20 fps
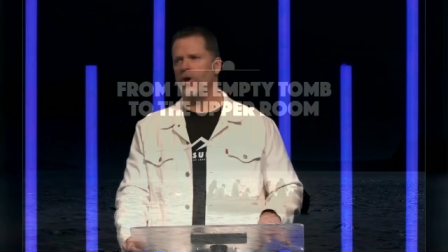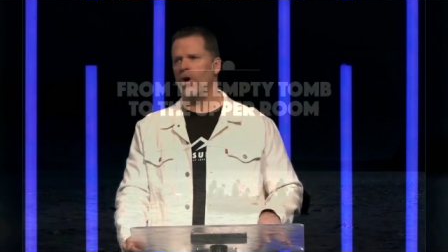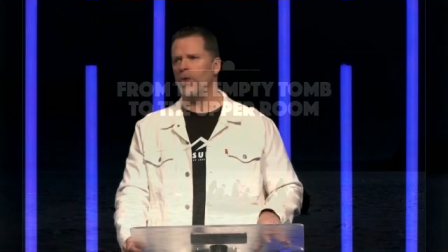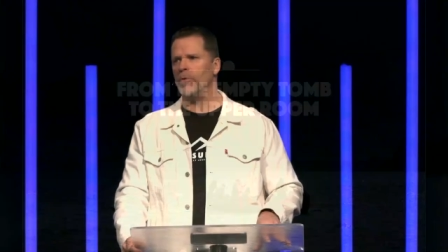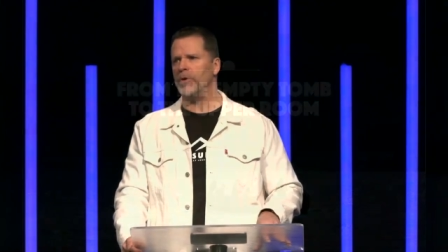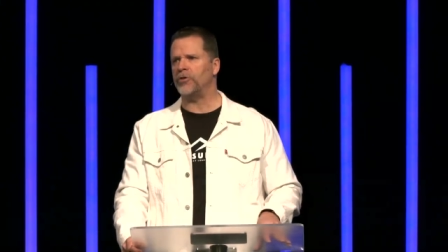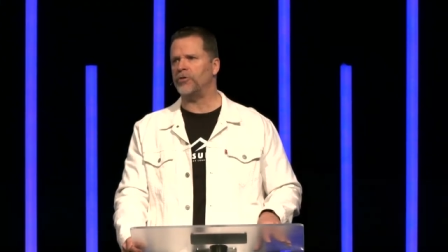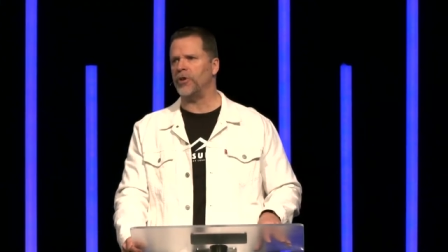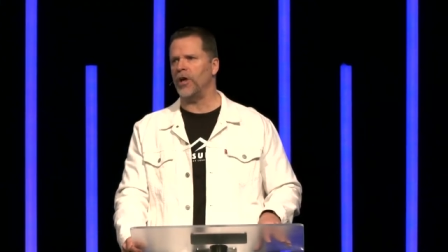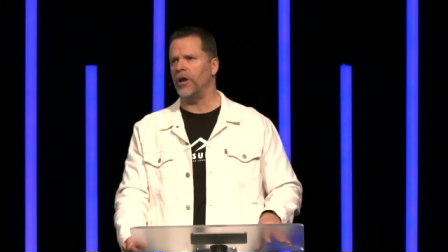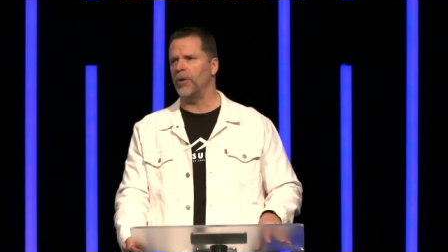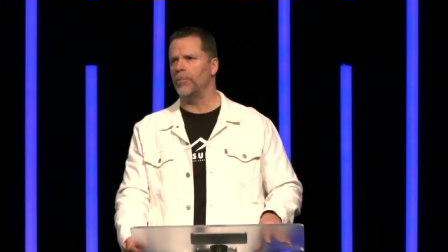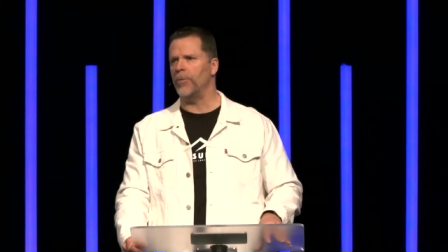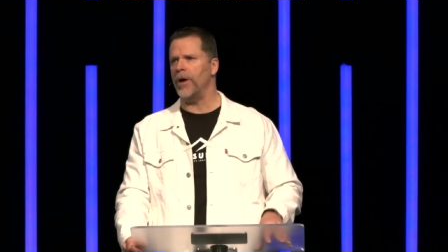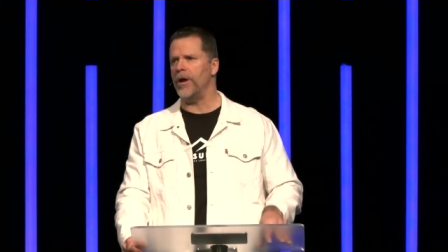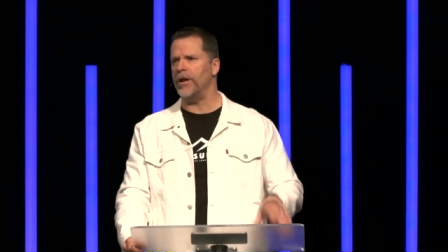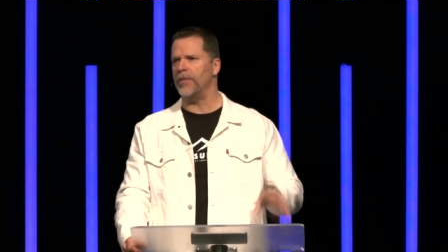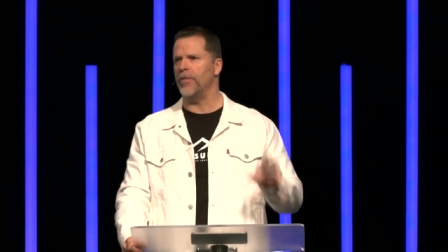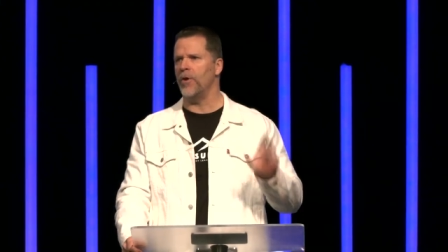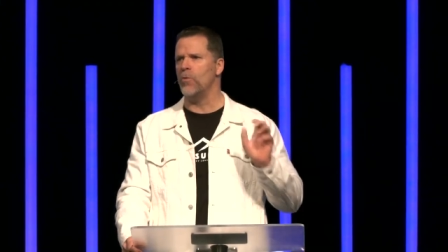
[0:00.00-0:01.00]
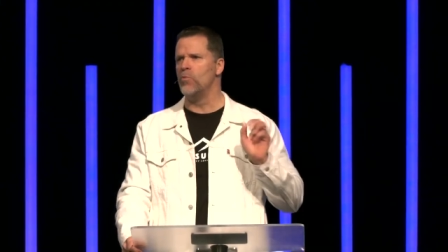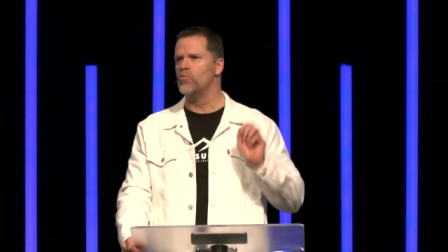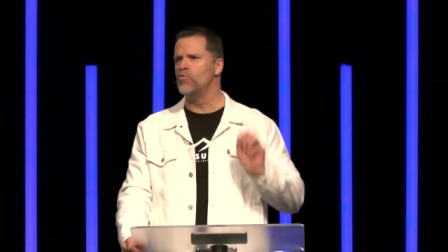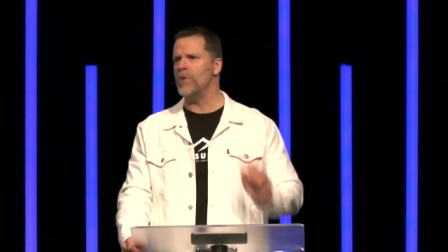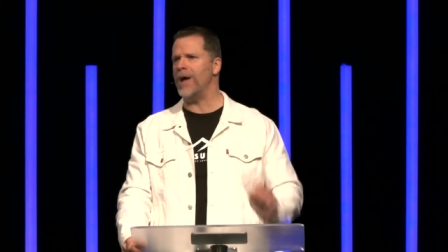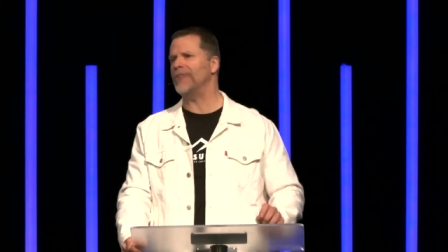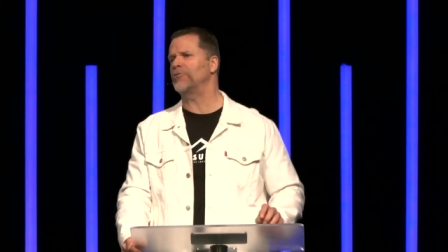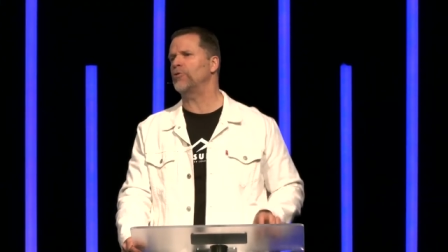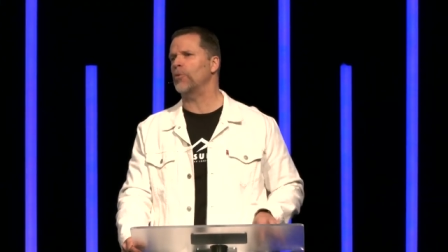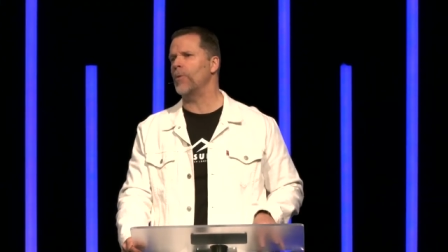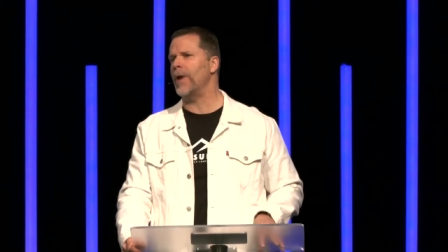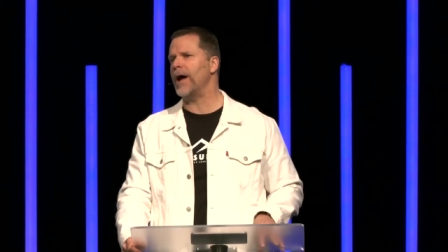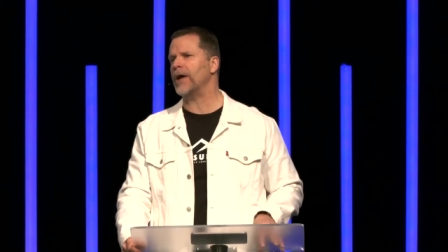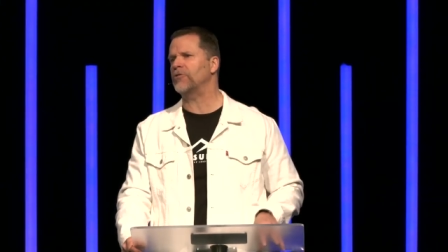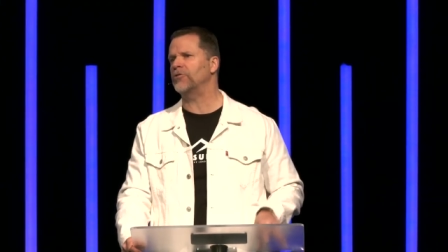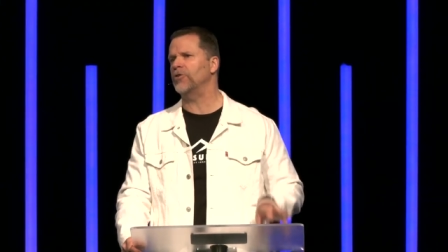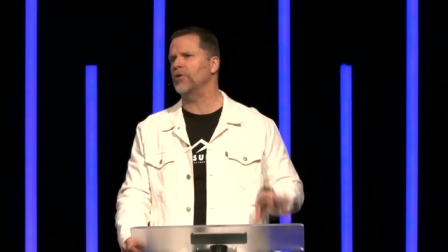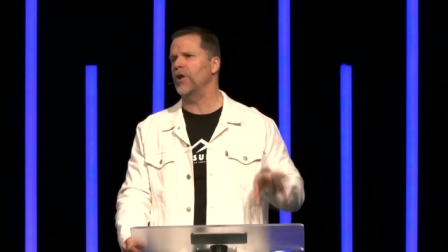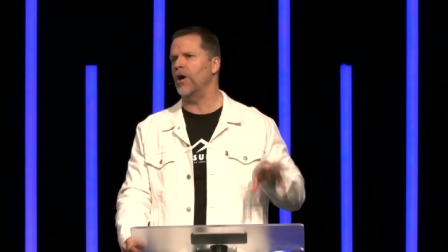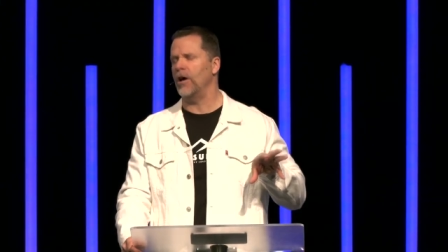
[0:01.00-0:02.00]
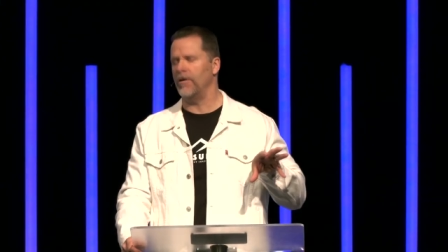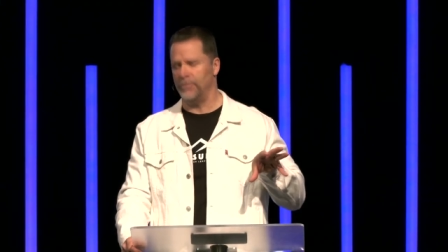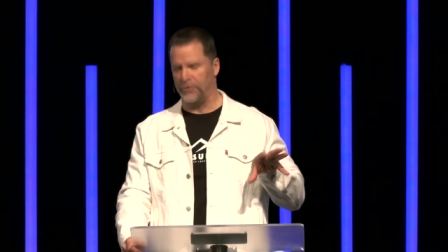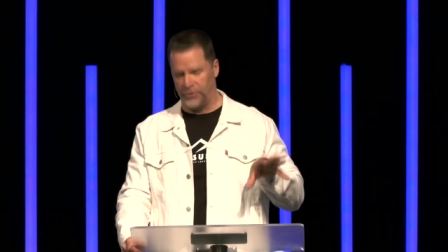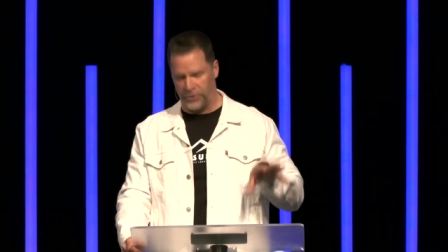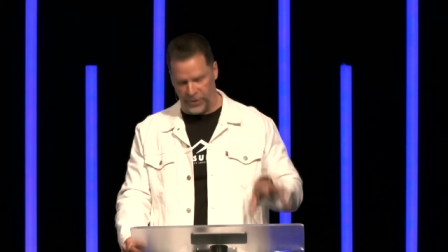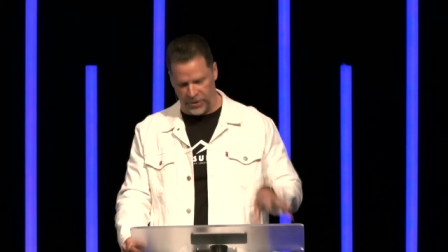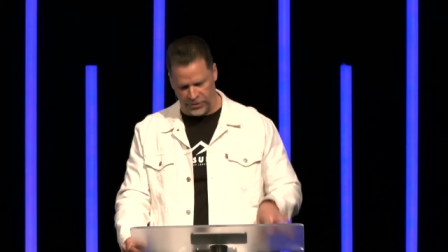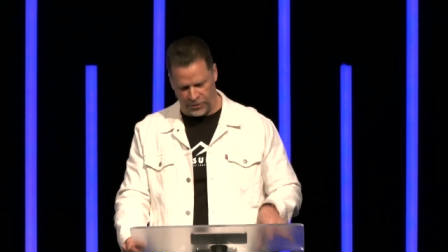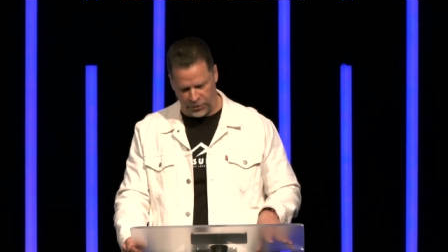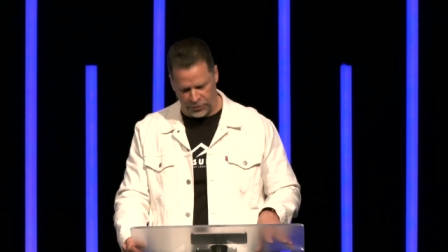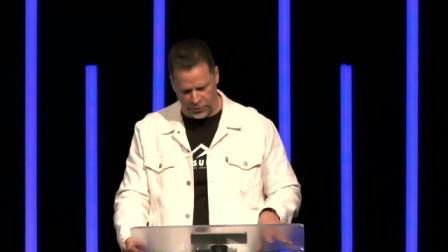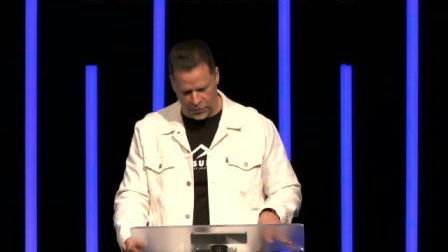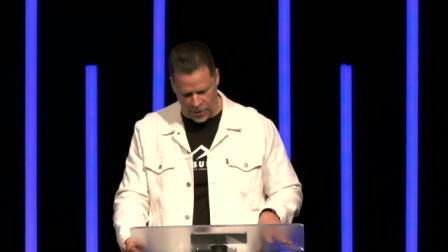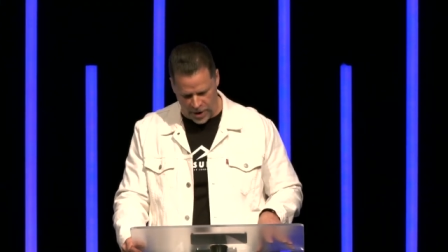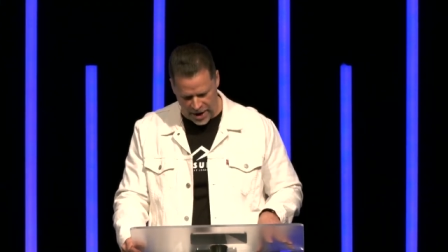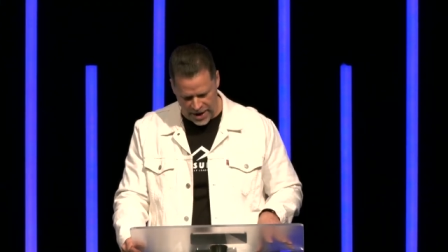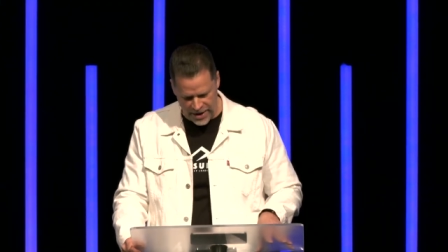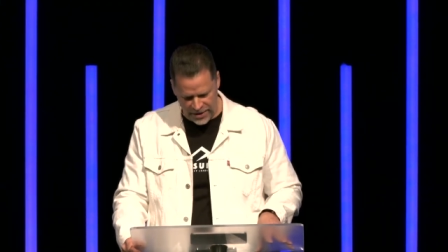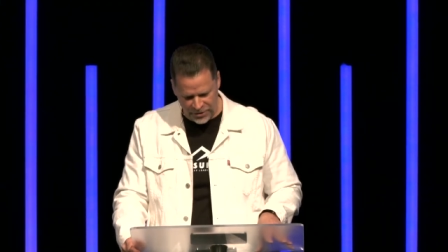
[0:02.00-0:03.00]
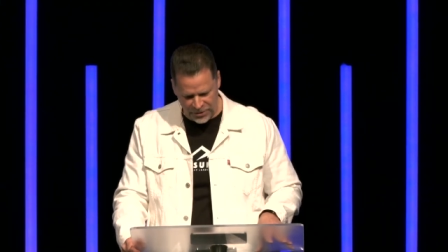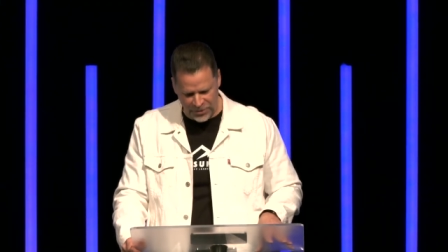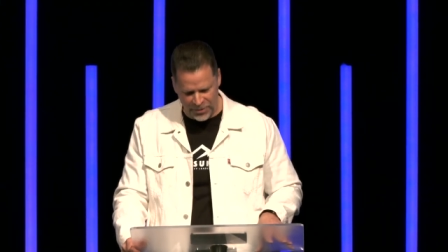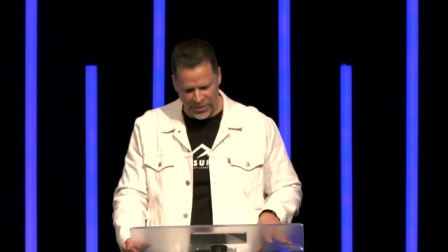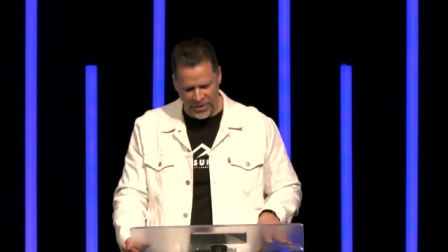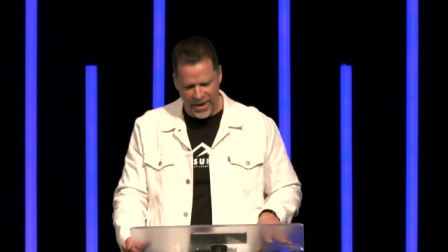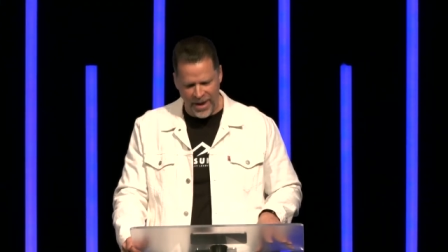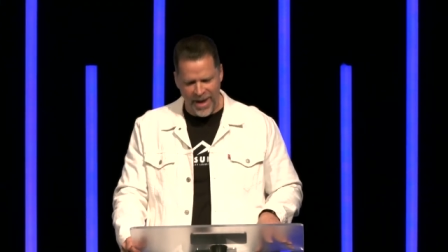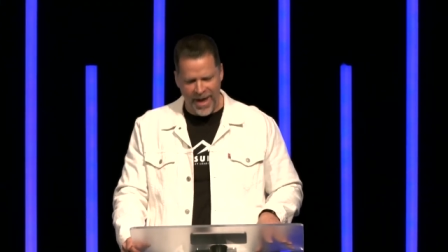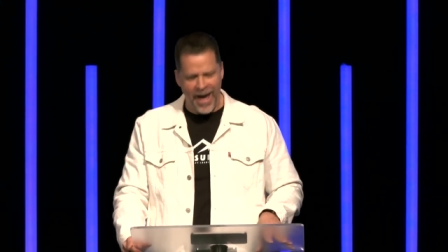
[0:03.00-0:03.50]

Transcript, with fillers: you know, we celebrated the resurrection of Jesus Christ.